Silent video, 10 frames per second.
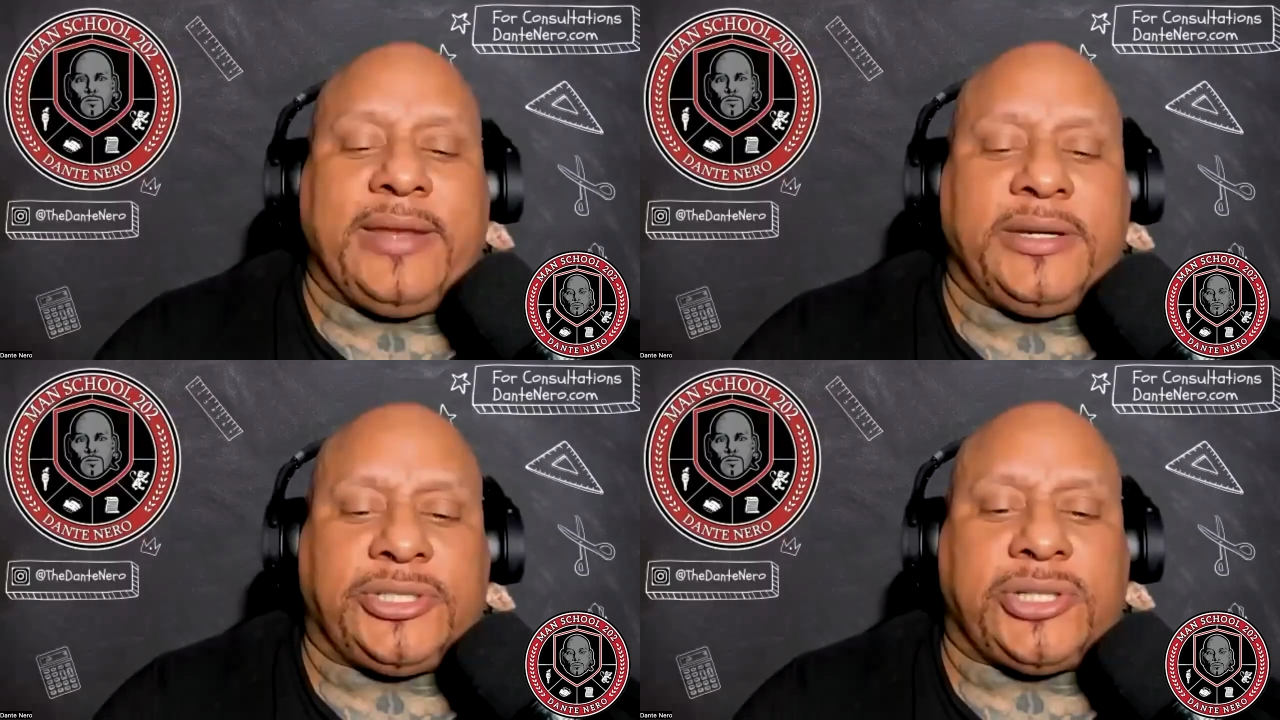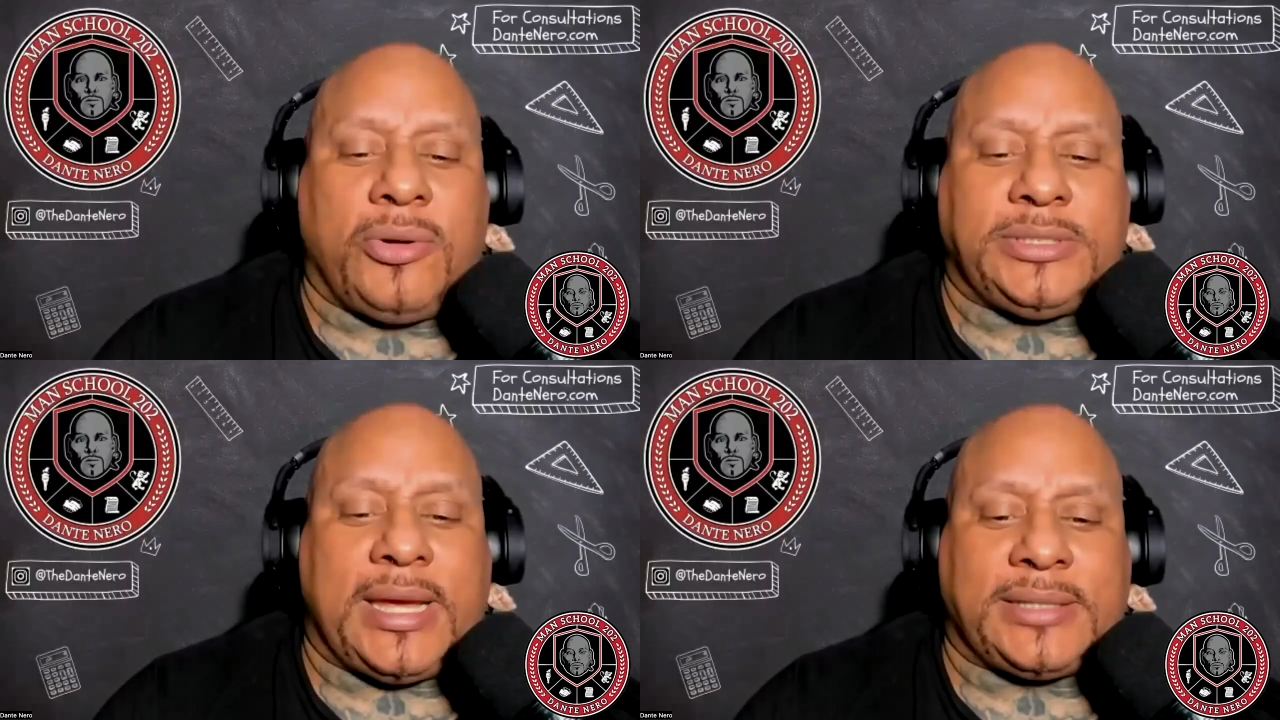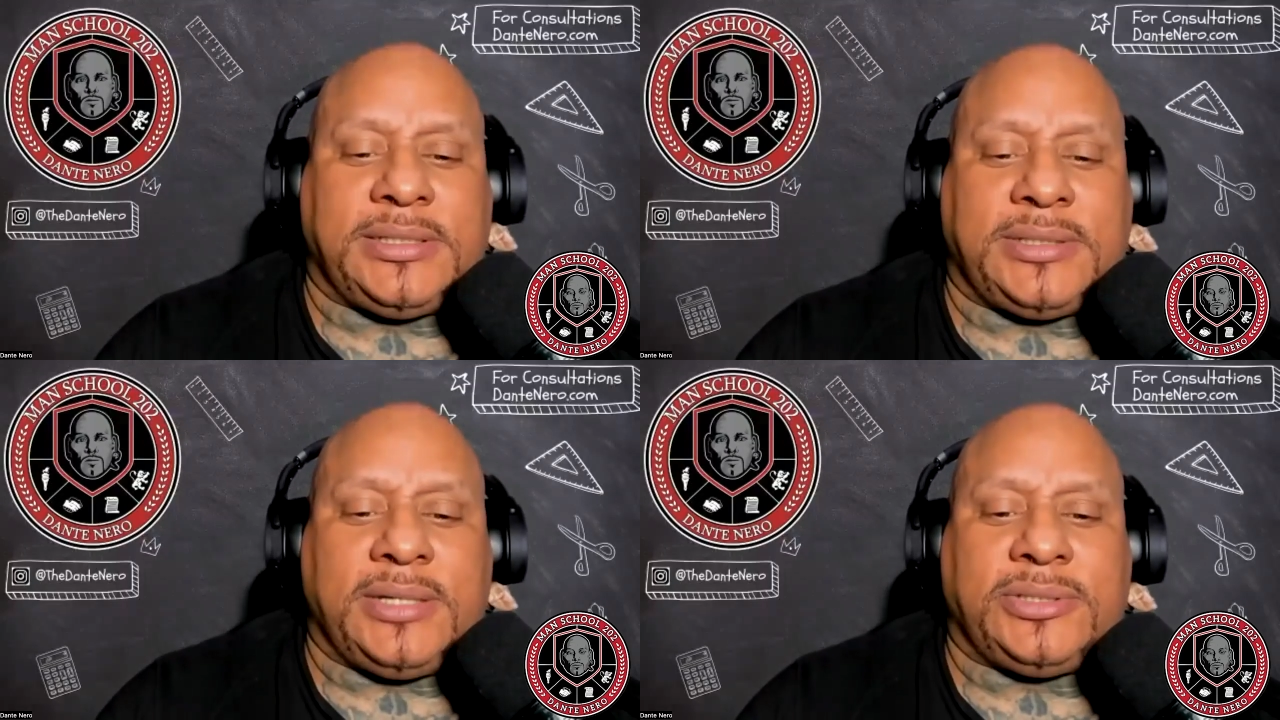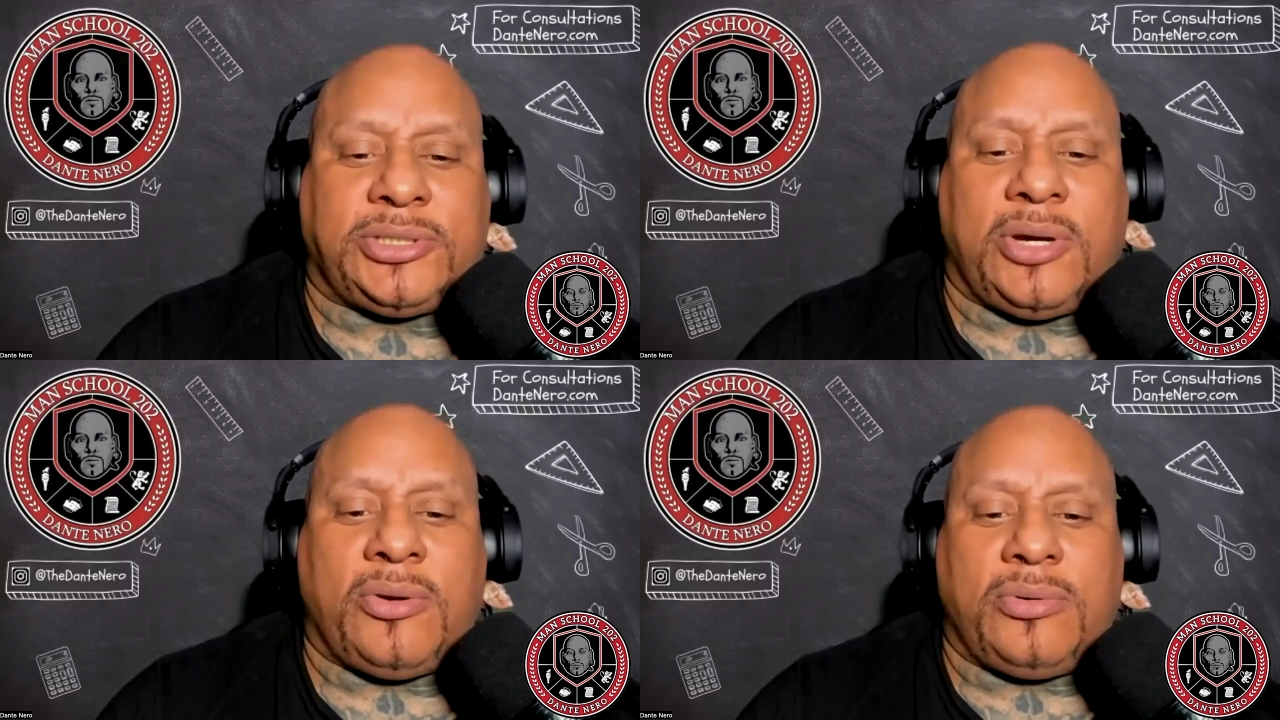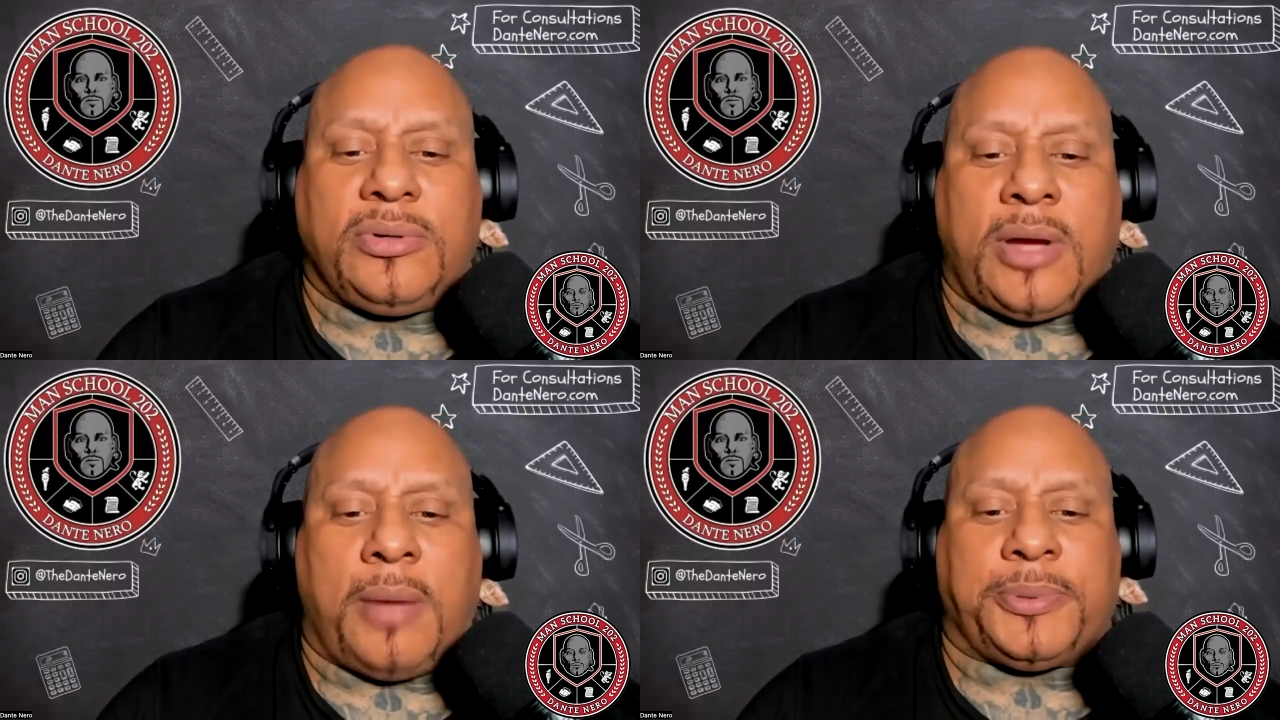Speaker 1: of the show, he's actually done the show.
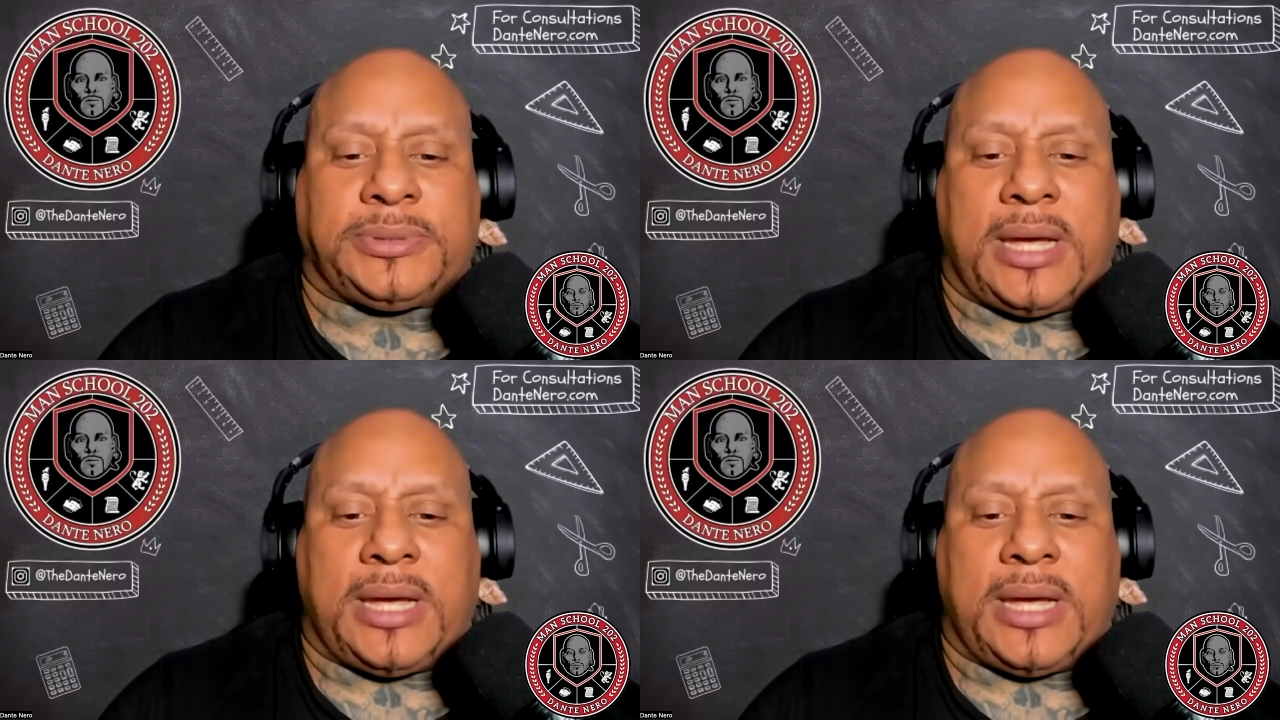Okay,